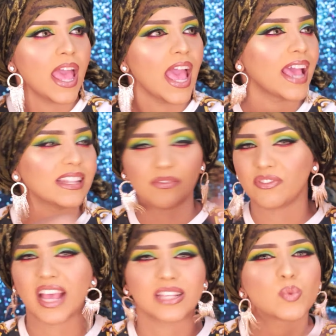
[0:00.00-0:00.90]
And if
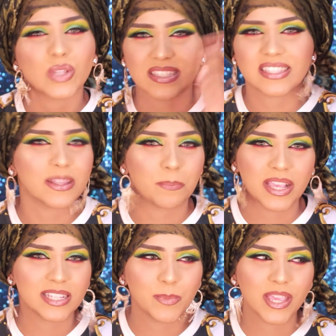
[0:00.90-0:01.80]
you guys want to see the
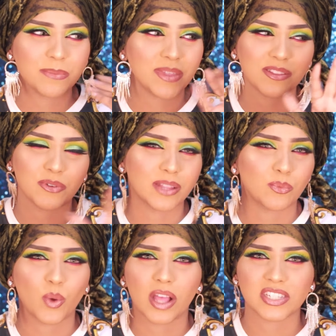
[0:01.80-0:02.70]
base makeup, then you
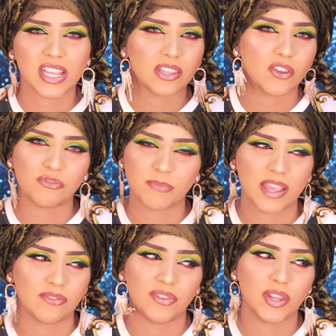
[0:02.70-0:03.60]
can watch any of
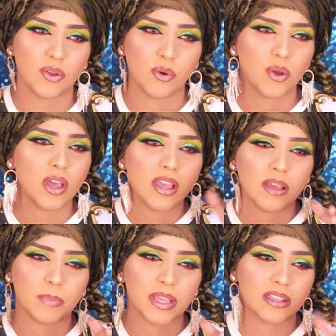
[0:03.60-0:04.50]
my video,
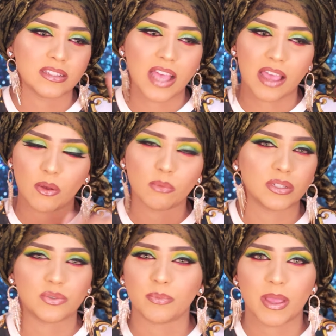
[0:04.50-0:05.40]
because I
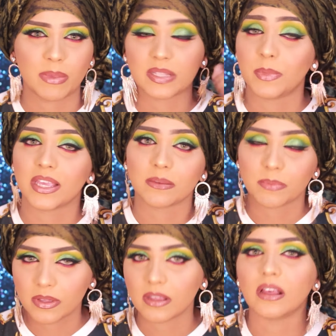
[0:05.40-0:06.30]
always do my base makeup
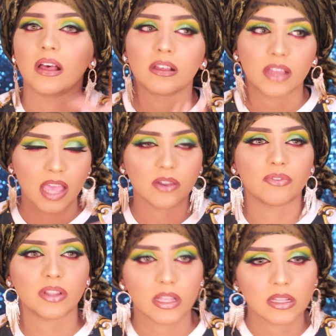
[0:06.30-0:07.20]
kind
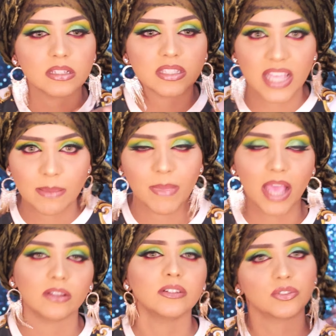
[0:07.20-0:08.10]
of in the same
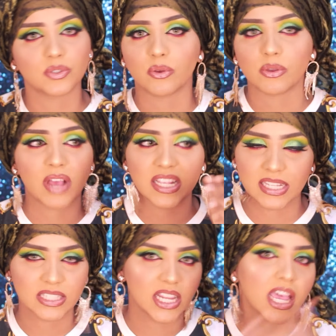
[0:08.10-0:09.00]
manner, so you guys
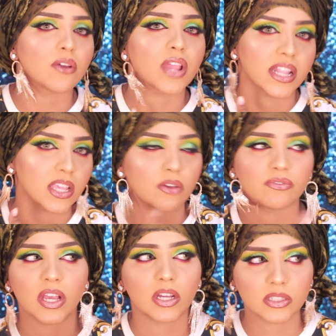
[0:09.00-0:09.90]
can check out any
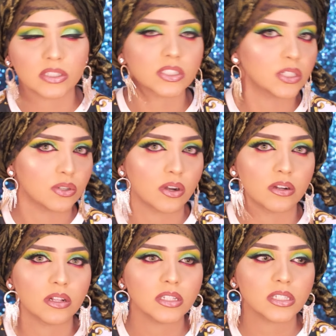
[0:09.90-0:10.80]
of the other
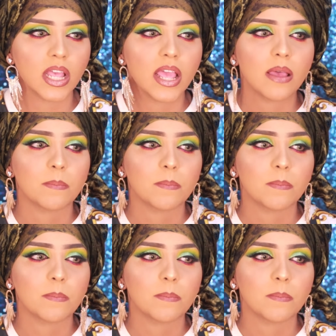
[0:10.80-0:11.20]
tutorials.